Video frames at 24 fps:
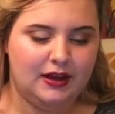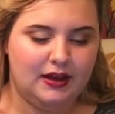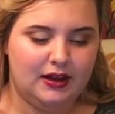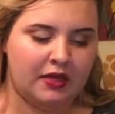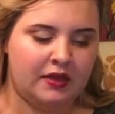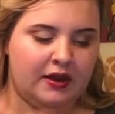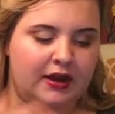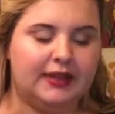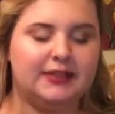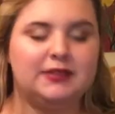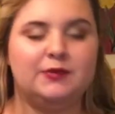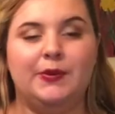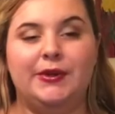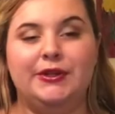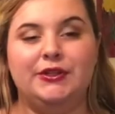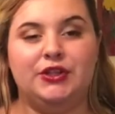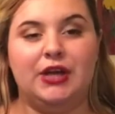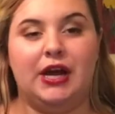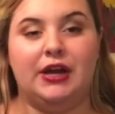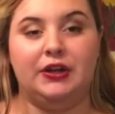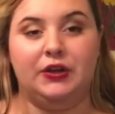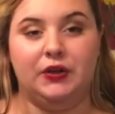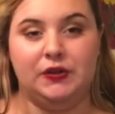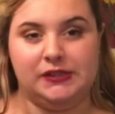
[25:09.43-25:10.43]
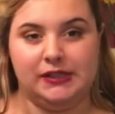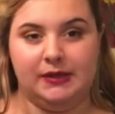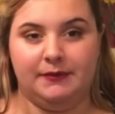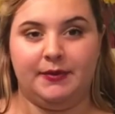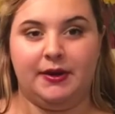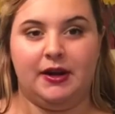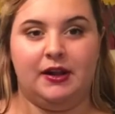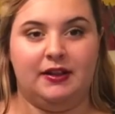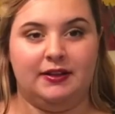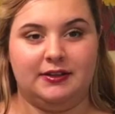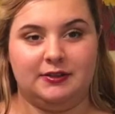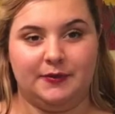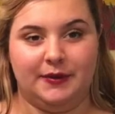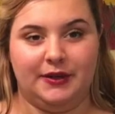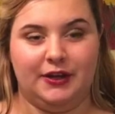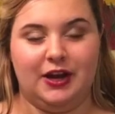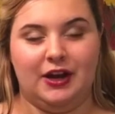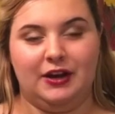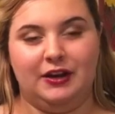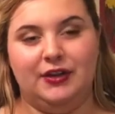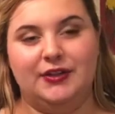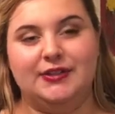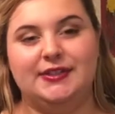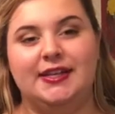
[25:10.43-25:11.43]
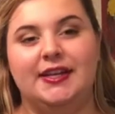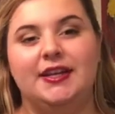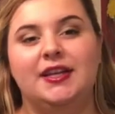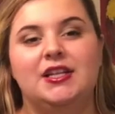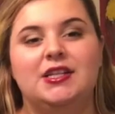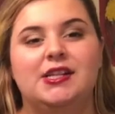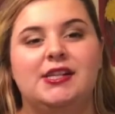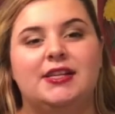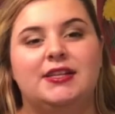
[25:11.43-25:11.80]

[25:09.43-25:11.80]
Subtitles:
And it explains you how to use it, but I'll explain you how to use it.